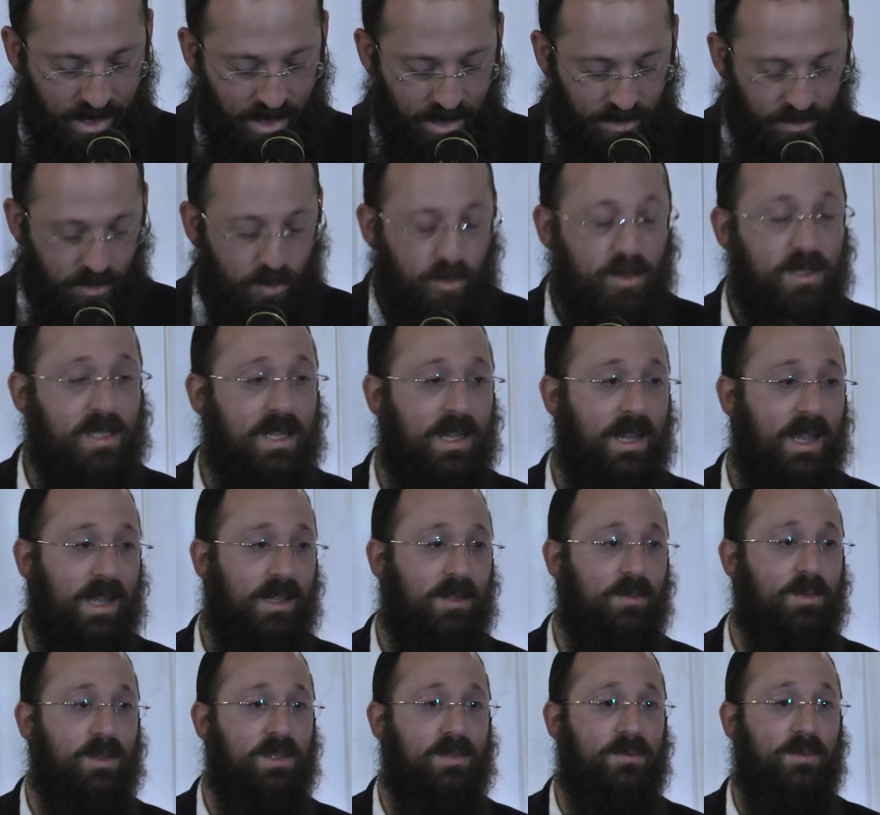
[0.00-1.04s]
Towards the end
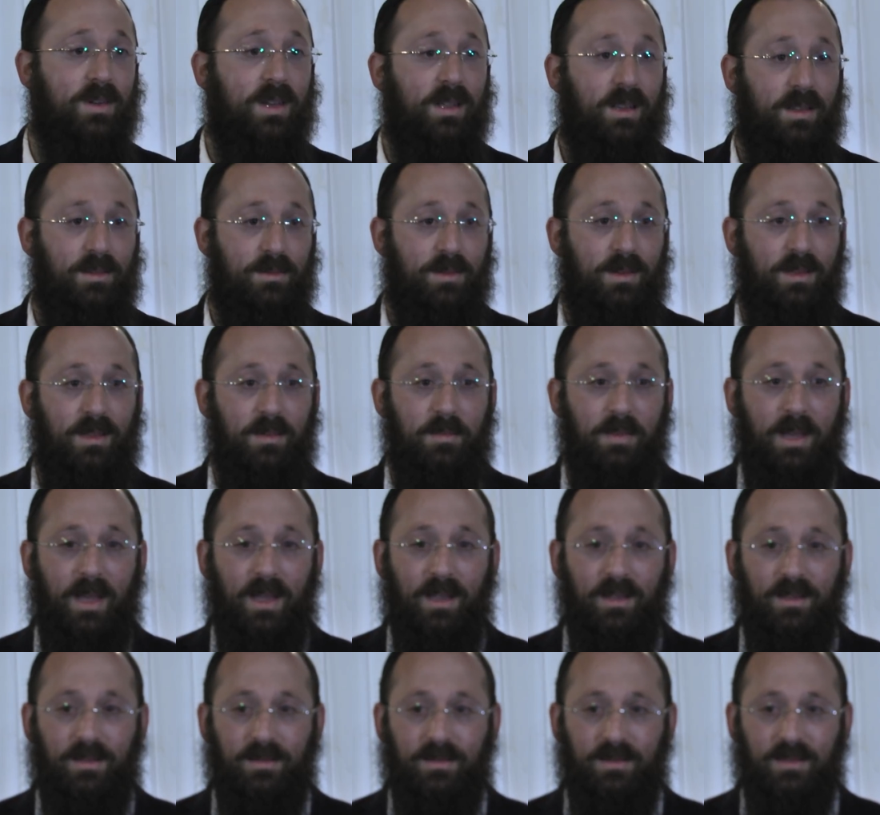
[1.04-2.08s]
was really, really
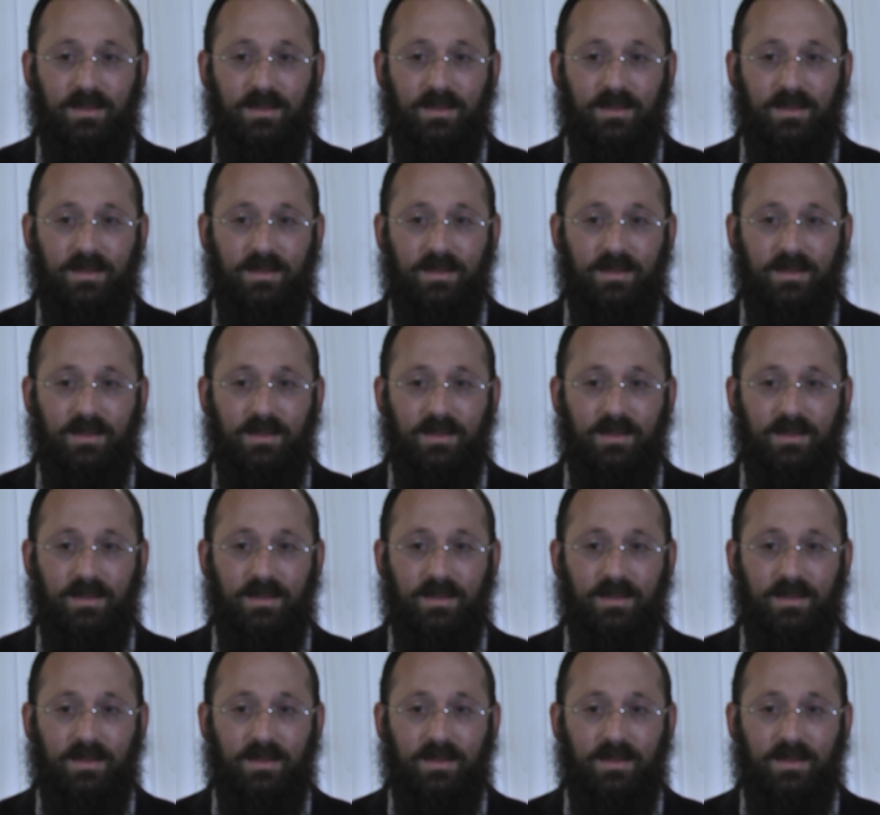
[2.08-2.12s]
bad.